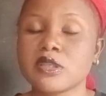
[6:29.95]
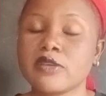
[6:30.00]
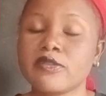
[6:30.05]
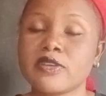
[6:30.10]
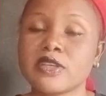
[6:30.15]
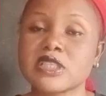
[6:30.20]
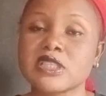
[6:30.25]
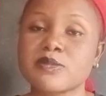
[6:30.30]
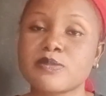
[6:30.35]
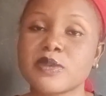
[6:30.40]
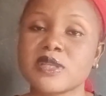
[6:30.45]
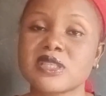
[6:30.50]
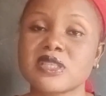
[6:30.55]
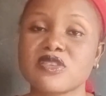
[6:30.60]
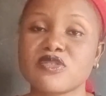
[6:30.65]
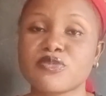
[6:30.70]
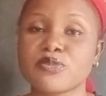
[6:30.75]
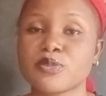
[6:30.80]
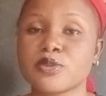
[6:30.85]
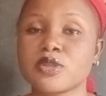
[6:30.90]
even
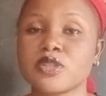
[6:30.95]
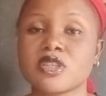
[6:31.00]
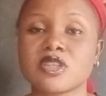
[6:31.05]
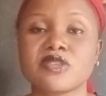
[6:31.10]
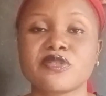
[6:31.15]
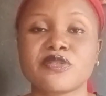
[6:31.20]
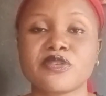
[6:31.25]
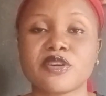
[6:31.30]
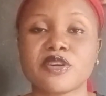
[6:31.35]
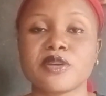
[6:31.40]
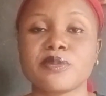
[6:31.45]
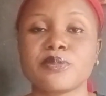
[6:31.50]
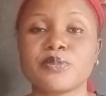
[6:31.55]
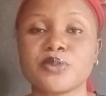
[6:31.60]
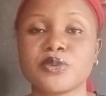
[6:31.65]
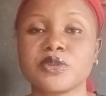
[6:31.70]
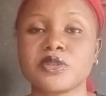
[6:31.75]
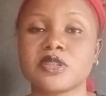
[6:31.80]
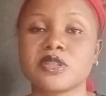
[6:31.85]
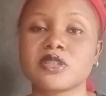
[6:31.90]
expensive products, fine
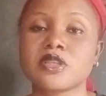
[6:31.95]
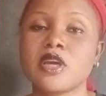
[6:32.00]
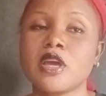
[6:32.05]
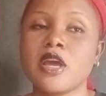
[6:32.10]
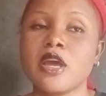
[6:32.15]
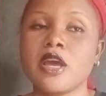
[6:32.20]
products,